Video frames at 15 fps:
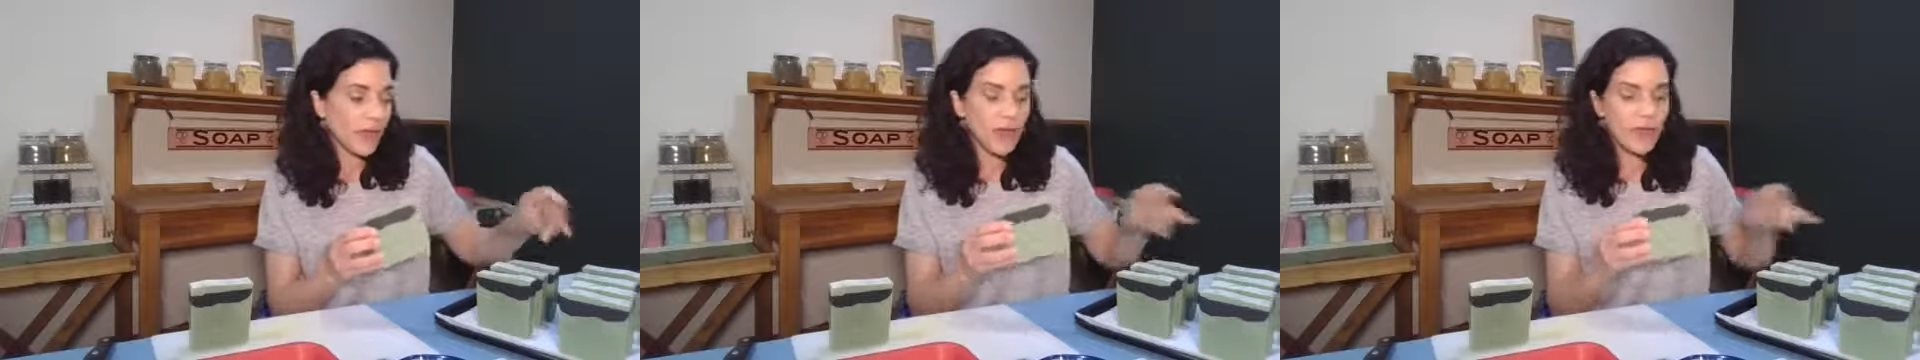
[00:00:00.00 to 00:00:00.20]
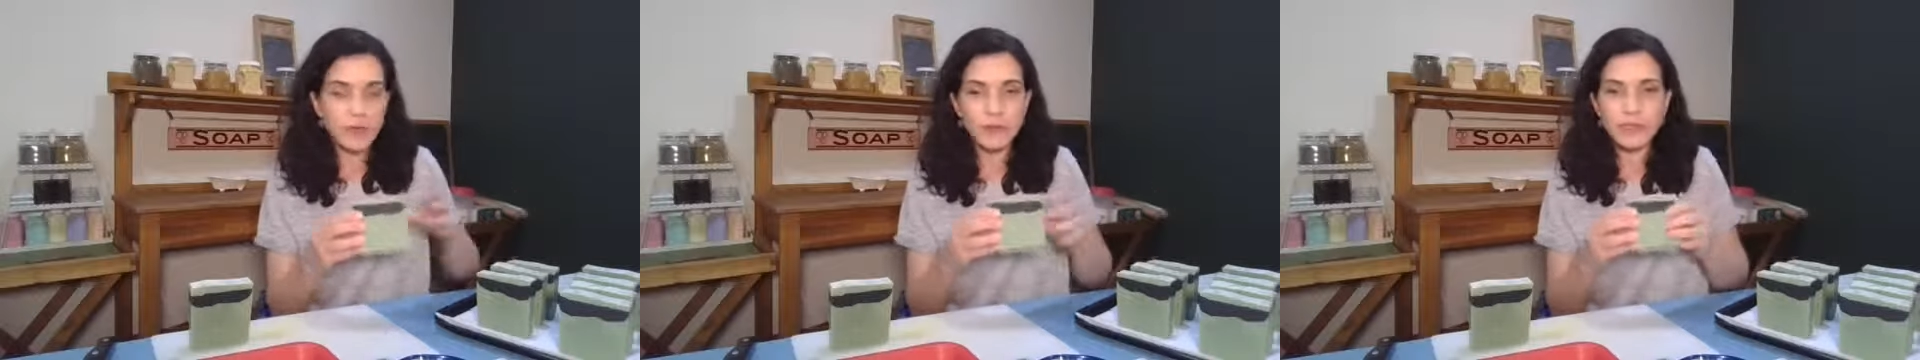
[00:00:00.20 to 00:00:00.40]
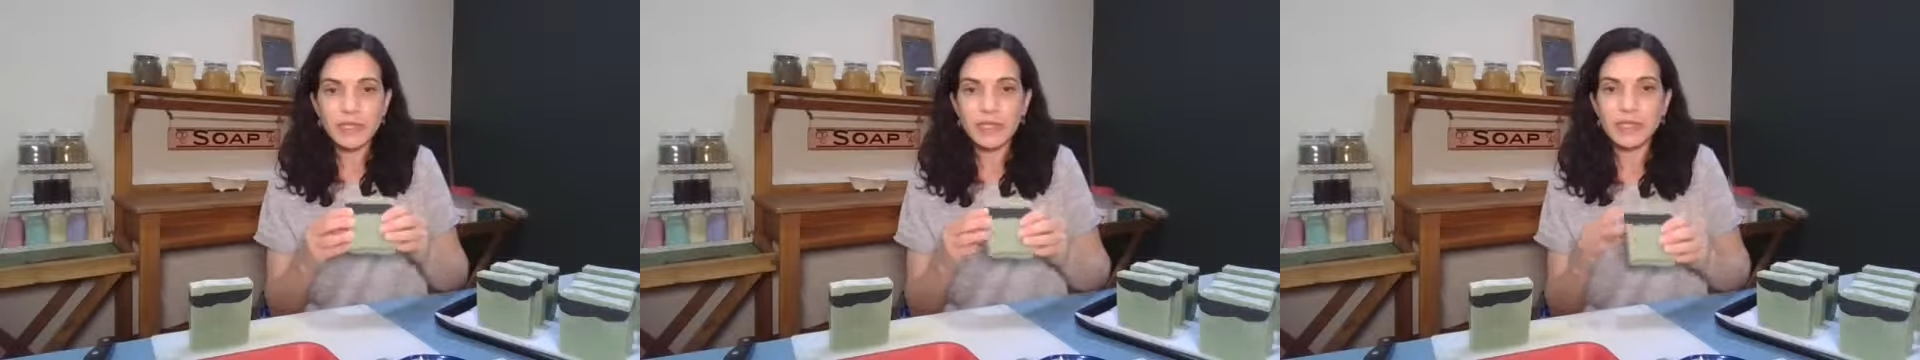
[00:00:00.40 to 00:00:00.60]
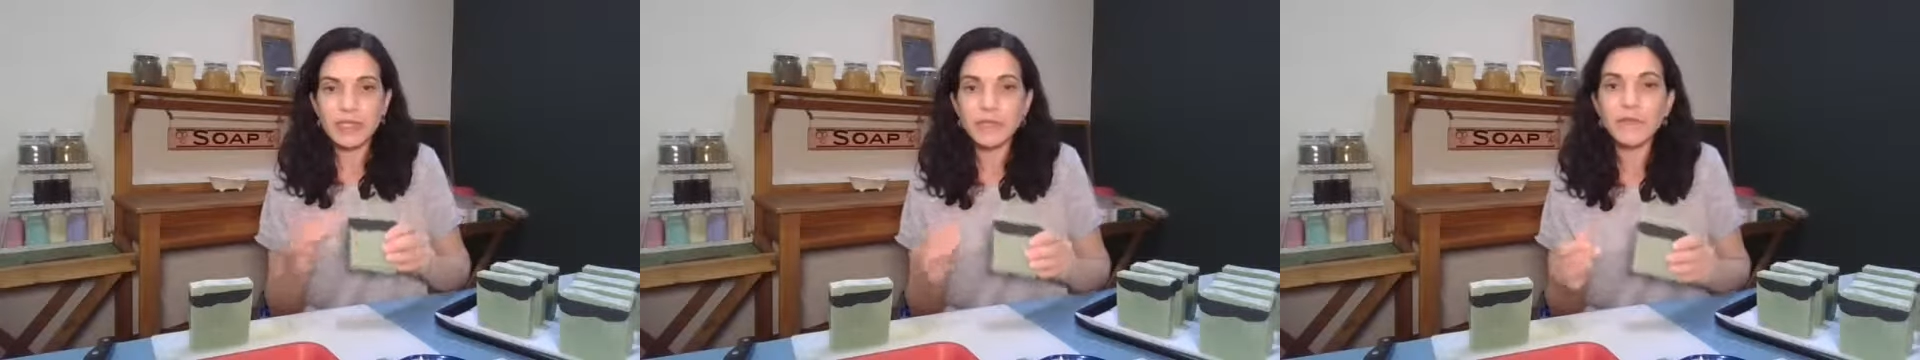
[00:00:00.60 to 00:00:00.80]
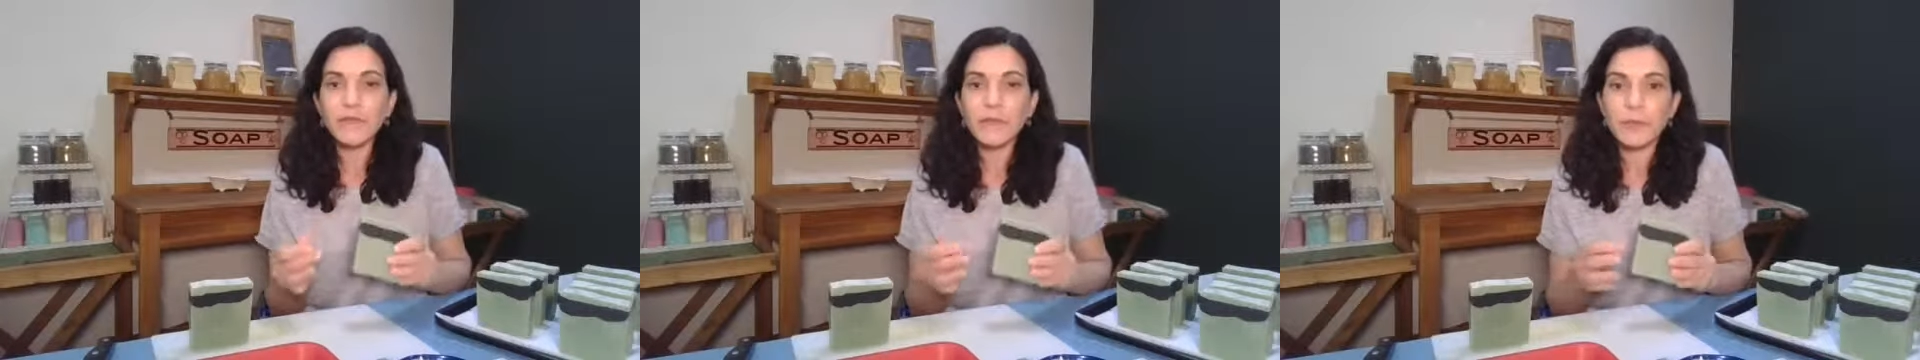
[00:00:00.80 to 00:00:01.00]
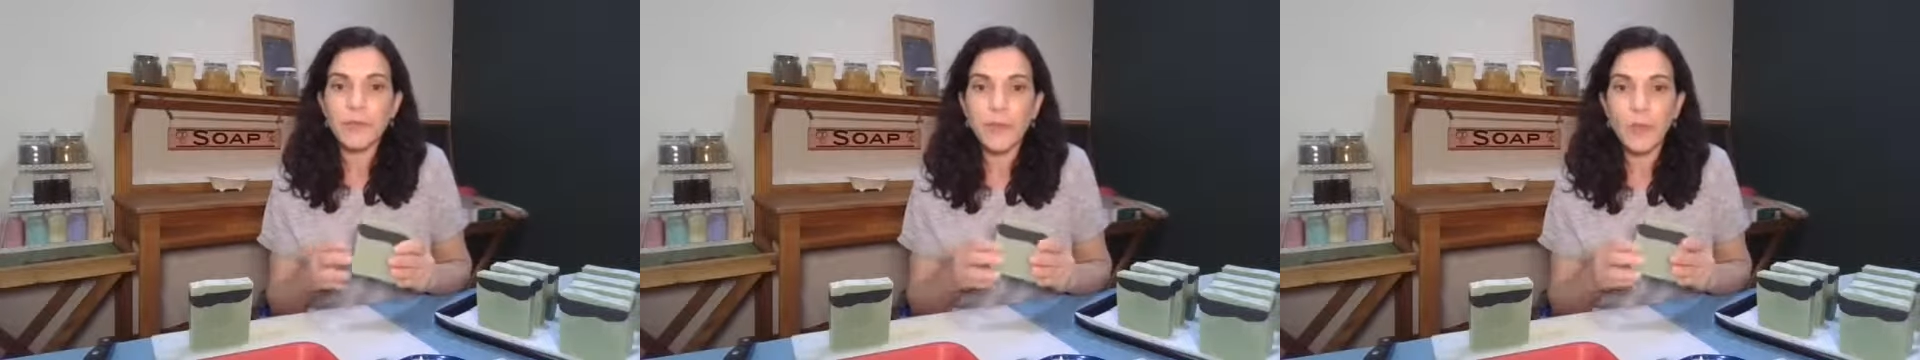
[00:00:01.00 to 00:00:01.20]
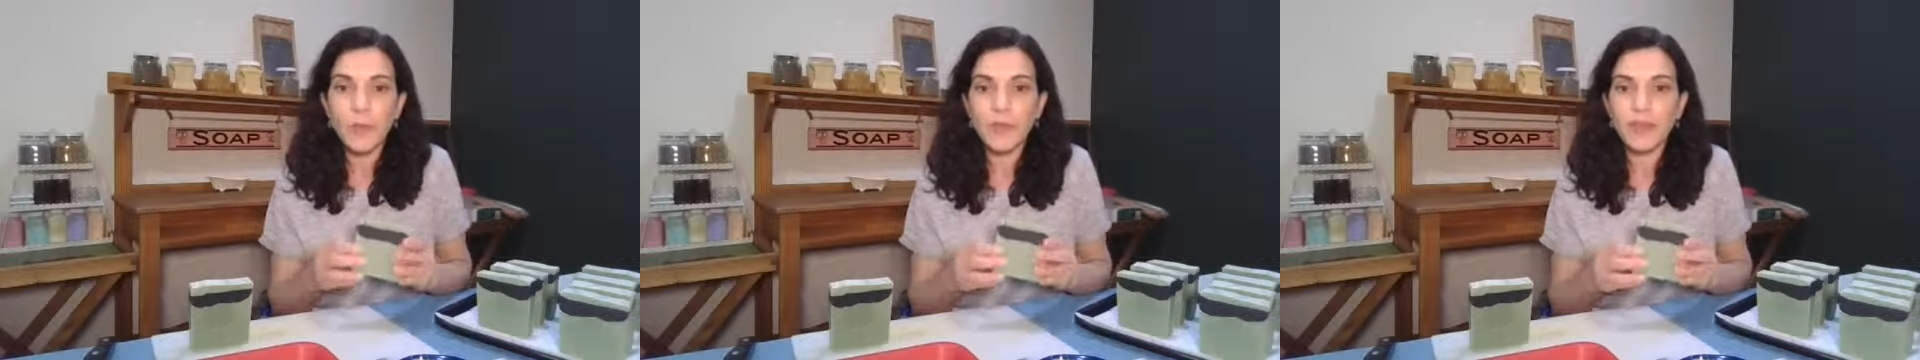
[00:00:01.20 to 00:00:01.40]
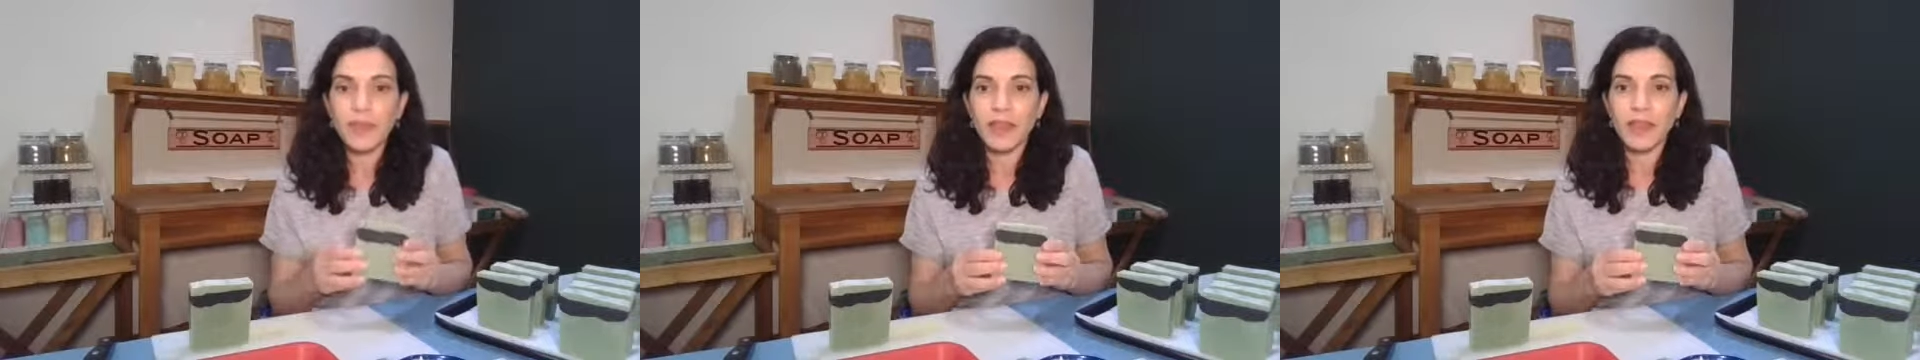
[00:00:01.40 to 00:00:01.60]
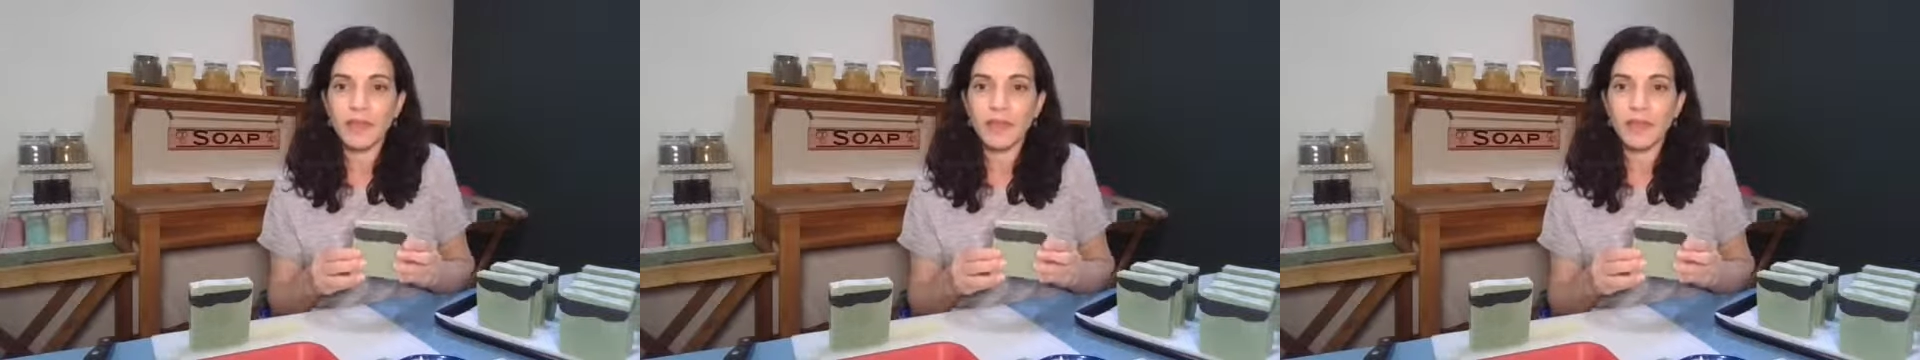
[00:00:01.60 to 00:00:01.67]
and it was in a different mold than